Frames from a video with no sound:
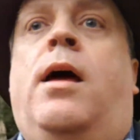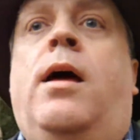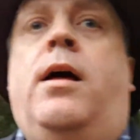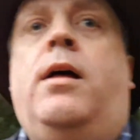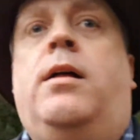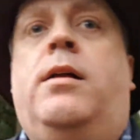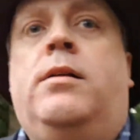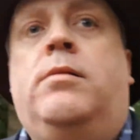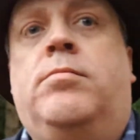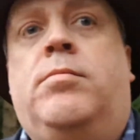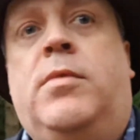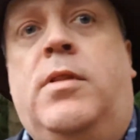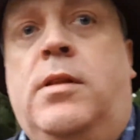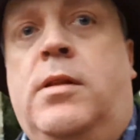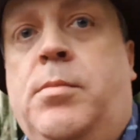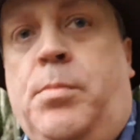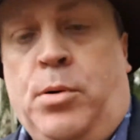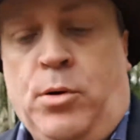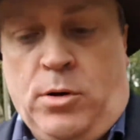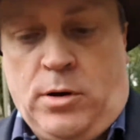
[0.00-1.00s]
And
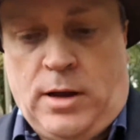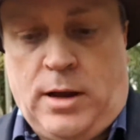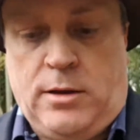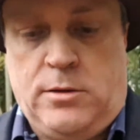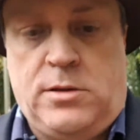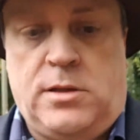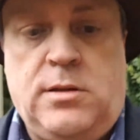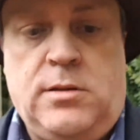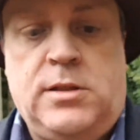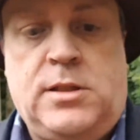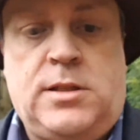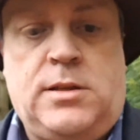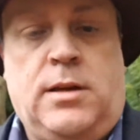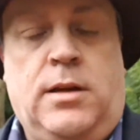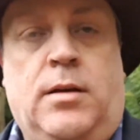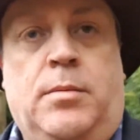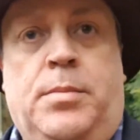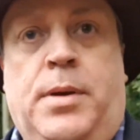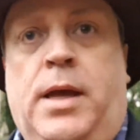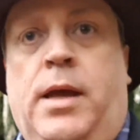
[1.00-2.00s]
the poorhouse that's
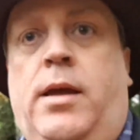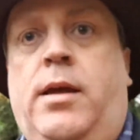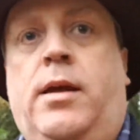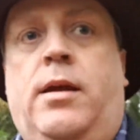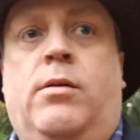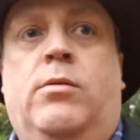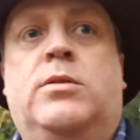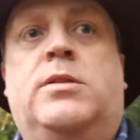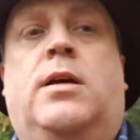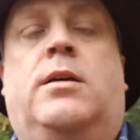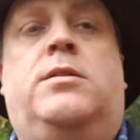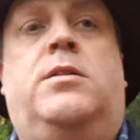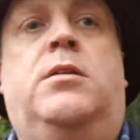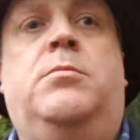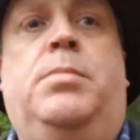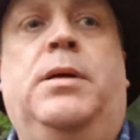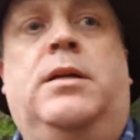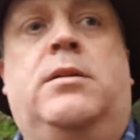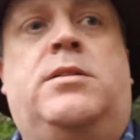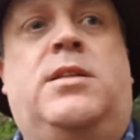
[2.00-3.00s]
up here was
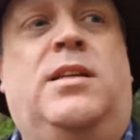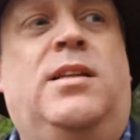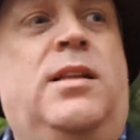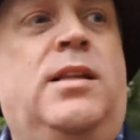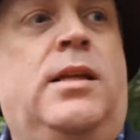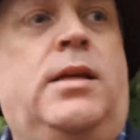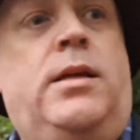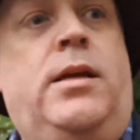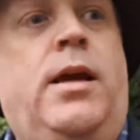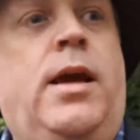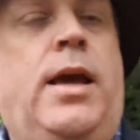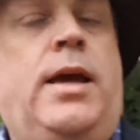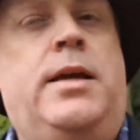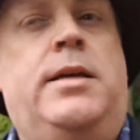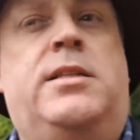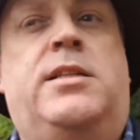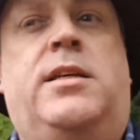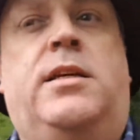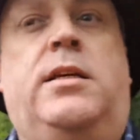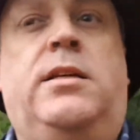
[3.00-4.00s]
actually built in the
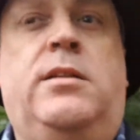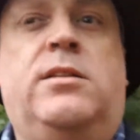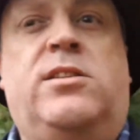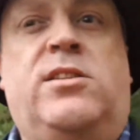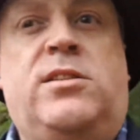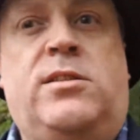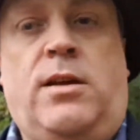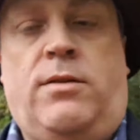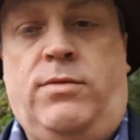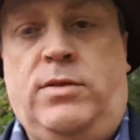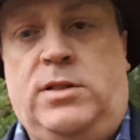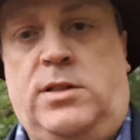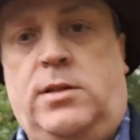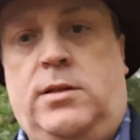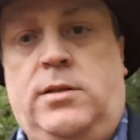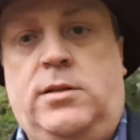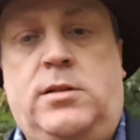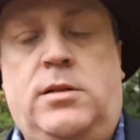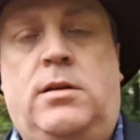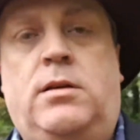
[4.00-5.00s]

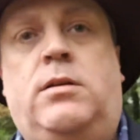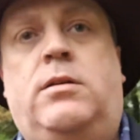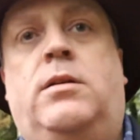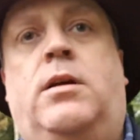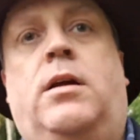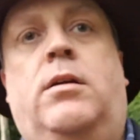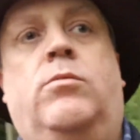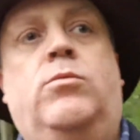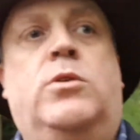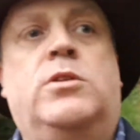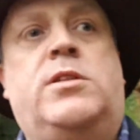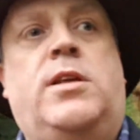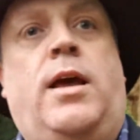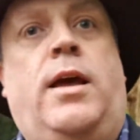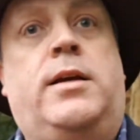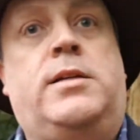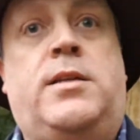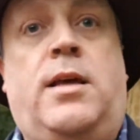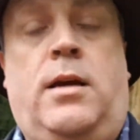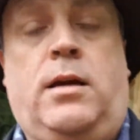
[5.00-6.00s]
1870s and was
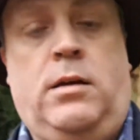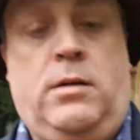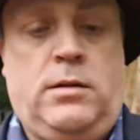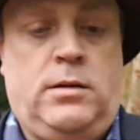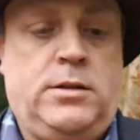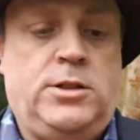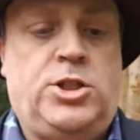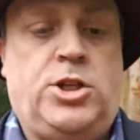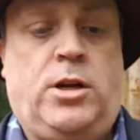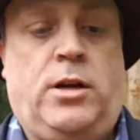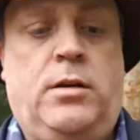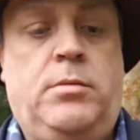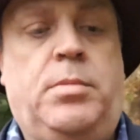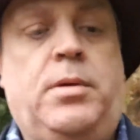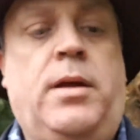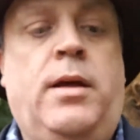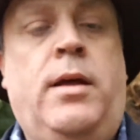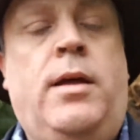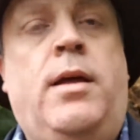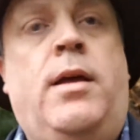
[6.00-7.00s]
hexagonal in shape,
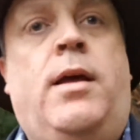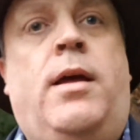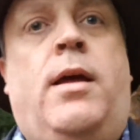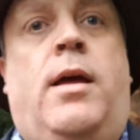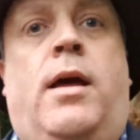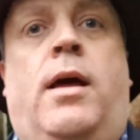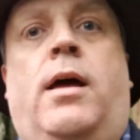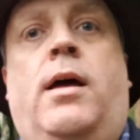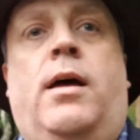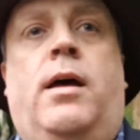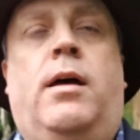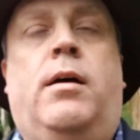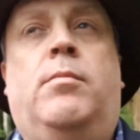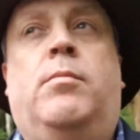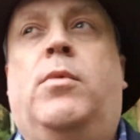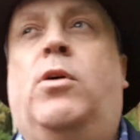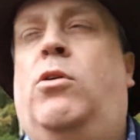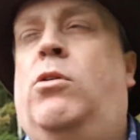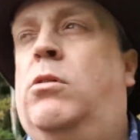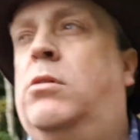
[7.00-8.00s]

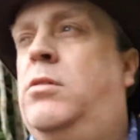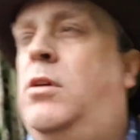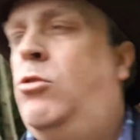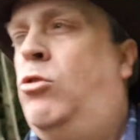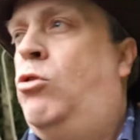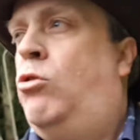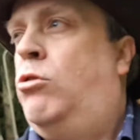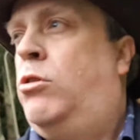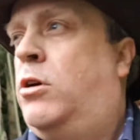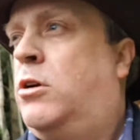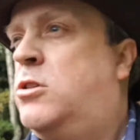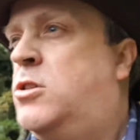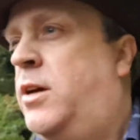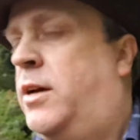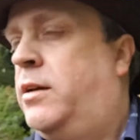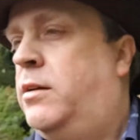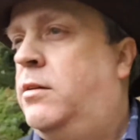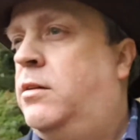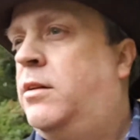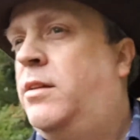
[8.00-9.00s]
um, or, or
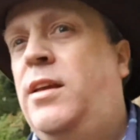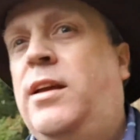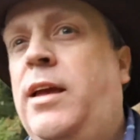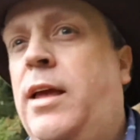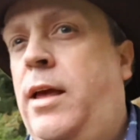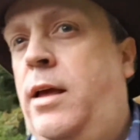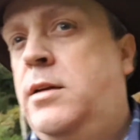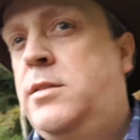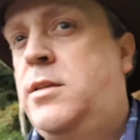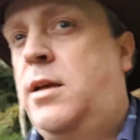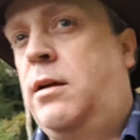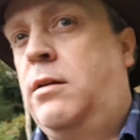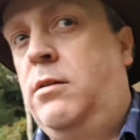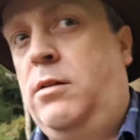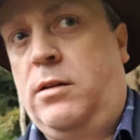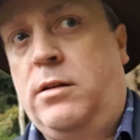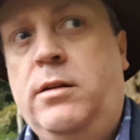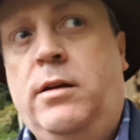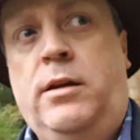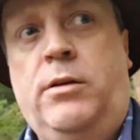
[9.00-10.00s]
octagonal. I think
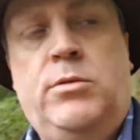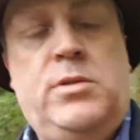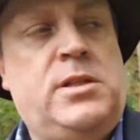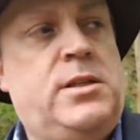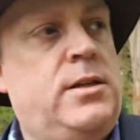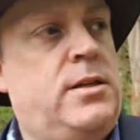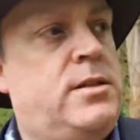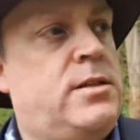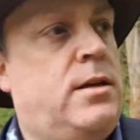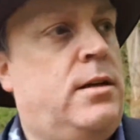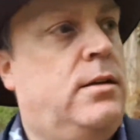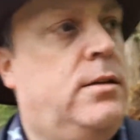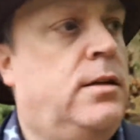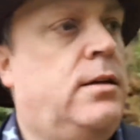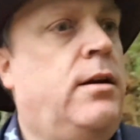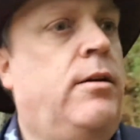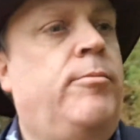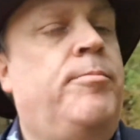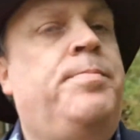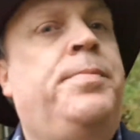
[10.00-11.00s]
hexagonal, I think it was six sided.